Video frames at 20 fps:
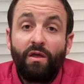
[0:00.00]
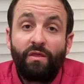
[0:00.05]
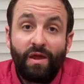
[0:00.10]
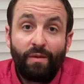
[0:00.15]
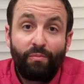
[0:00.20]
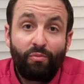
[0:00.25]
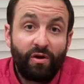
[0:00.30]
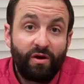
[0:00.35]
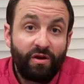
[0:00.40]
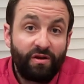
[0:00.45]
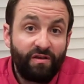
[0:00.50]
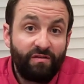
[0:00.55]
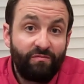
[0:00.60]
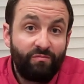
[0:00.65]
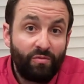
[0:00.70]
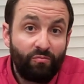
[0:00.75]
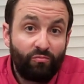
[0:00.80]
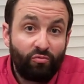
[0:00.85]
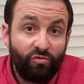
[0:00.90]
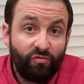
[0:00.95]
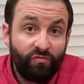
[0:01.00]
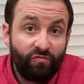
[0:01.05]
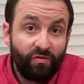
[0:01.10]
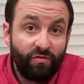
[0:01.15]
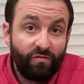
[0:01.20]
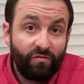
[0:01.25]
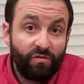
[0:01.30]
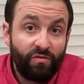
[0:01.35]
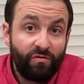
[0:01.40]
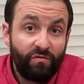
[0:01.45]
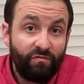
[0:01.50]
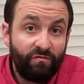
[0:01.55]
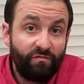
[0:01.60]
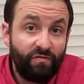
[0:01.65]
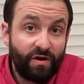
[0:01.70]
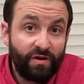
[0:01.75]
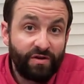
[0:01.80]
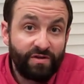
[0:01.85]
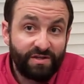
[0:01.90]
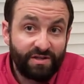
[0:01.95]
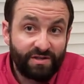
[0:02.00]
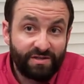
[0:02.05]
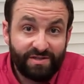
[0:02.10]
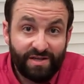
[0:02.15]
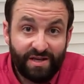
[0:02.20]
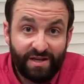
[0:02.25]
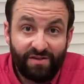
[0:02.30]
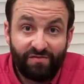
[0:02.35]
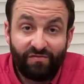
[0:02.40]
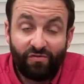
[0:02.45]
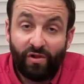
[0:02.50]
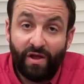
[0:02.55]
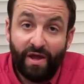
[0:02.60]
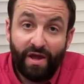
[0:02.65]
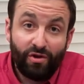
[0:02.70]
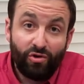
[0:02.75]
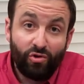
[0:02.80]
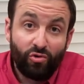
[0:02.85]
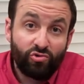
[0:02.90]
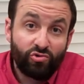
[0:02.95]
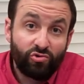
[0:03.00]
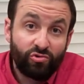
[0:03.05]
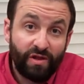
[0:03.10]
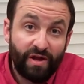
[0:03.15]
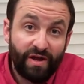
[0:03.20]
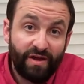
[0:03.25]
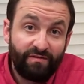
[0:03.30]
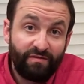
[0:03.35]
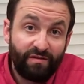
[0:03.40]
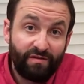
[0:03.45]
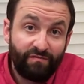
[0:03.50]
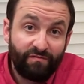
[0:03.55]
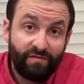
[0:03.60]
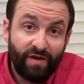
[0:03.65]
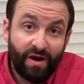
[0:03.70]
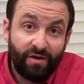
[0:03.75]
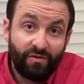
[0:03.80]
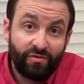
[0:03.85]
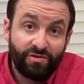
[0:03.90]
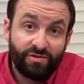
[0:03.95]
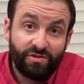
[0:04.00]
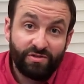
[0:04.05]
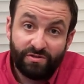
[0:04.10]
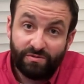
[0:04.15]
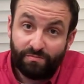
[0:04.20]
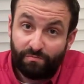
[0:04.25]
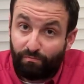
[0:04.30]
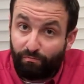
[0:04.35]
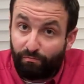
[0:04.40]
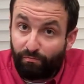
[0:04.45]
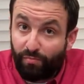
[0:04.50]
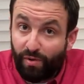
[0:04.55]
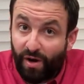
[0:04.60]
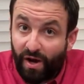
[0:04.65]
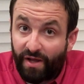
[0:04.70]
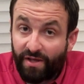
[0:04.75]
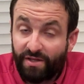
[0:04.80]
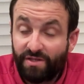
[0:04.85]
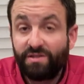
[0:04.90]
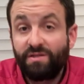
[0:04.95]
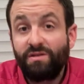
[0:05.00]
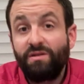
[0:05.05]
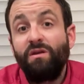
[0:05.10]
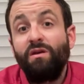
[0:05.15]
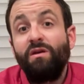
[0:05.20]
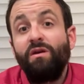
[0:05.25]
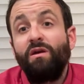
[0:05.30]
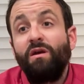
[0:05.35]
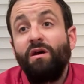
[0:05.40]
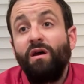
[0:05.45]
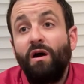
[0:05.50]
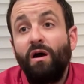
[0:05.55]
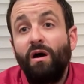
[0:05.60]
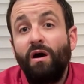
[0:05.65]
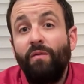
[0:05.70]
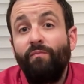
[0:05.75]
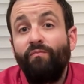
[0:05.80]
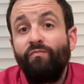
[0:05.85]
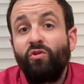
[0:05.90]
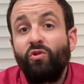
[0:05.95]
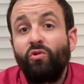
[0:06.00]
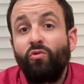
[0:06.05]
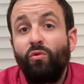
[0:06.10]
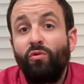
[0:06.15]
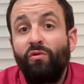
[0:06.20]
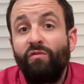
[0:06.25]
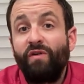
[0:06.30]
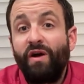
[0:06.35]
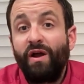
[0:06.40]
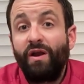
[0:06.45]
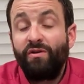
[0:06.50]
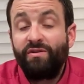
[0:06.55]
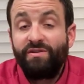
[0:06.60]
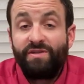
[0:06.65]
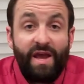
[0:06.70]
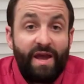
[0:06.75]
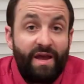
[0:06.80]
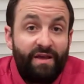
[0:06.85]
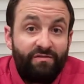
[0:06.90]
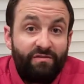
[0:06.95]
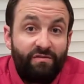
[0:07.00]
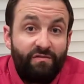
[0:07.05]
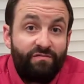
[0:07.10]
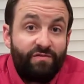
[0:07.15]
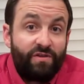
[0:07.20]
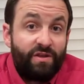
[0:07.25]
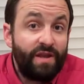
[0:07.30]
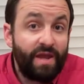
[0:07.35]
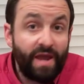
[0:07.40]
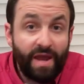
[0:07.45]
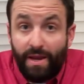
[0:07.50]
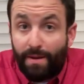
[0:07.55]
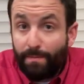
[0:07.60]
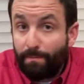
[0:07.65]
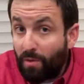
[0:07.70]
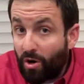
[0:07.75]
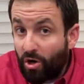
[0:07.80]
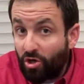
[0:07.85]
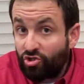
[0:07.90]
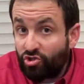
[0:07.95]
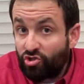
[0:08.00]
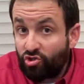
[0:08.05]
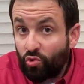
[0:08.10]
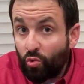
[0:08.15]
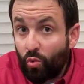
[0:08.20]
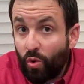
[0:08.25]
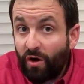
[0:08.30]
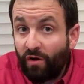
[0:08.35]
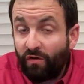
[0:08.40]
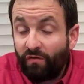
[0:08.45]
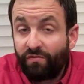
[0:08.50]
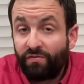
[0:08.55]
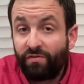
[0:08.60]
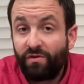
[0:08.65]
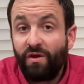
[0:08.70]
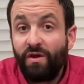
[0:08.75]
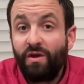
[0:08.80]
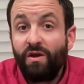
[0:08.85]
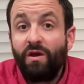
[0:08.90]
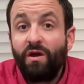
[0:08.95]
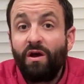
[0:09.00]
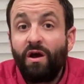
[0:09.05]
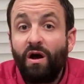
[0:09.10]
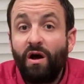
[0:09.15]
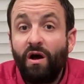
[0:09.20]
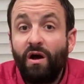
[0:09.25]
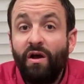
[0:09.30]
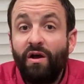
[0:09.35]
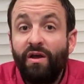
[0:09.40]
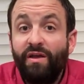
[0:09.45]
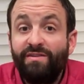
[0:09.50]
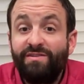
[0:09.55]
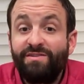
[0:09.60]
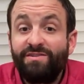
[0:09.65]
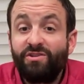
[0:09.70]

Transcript: that product has been proven very successful at neutralizing viruses, but coronavirus as of today, March 12th, is